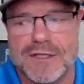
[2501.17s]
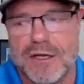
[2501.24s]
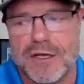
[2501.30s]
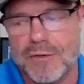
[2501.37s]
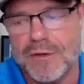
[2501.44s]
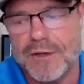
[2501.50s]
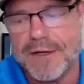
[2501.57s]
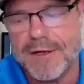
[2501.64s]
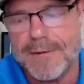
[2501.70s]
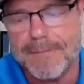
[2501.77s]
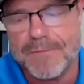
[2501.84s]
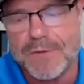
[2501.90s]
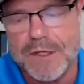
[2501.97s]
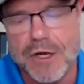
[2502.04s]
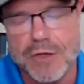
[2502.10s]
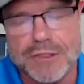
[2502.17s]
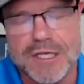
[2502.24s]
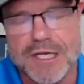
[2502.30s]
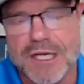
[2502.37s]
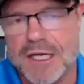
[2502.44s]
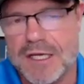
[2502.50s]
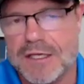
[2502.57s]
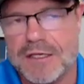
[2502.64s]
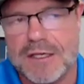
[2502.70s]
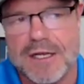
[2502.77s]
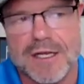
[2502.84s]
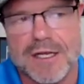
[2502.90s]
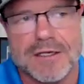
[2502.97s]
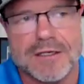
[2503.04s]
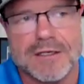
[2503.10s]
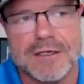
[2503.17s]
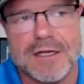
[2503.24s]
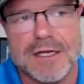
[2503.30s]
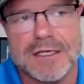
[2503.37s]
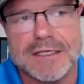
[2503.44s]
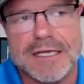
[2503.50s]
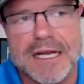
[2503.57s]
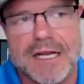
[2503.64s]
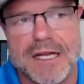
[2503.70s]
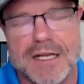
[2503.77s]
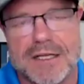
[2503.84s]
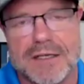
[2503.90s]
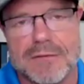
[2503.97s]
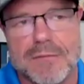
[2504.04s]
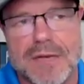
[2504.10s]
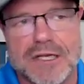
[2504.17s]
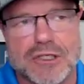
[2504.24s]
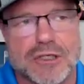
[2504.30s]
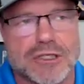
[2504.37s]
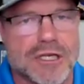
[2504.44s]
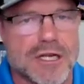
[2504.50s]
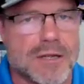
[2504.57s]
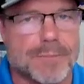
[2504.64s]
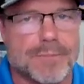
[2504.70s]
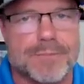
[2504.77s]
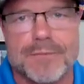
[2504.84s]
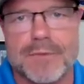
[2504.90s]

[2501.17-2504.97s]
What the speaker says: So coaching and getting mentorship